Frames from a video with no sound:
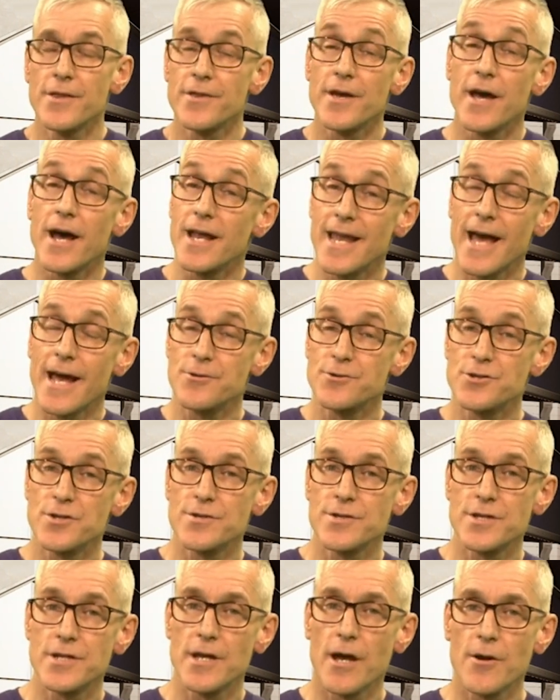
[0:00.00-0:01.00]
that allows
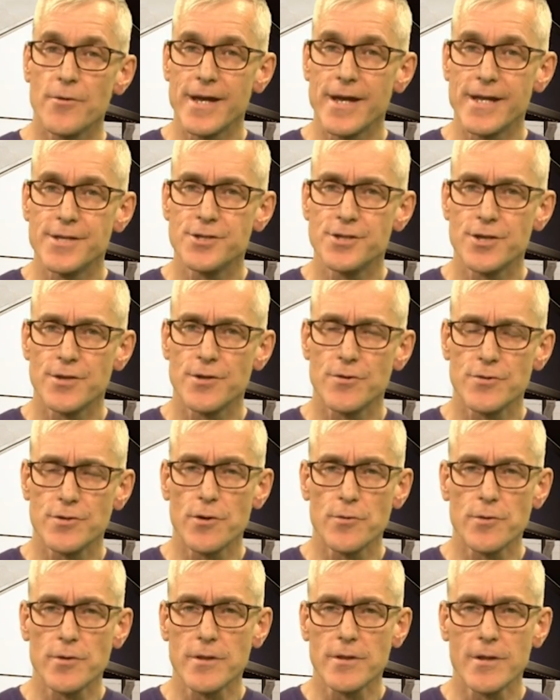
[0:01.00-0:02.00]
you to go into your
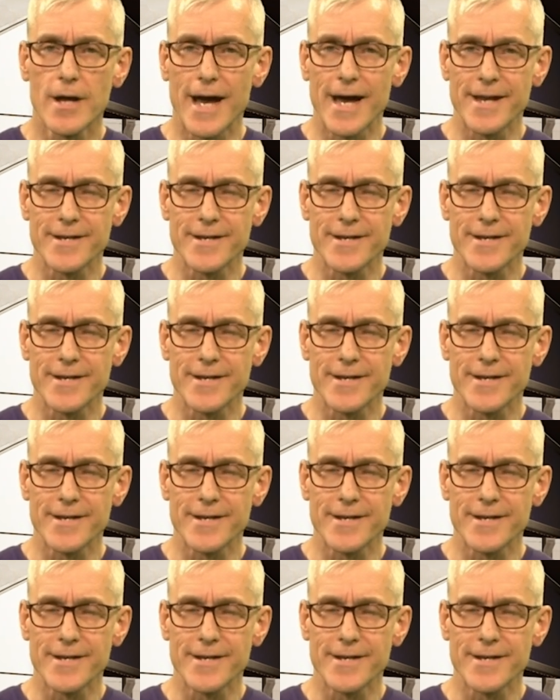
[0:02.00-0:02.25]
Google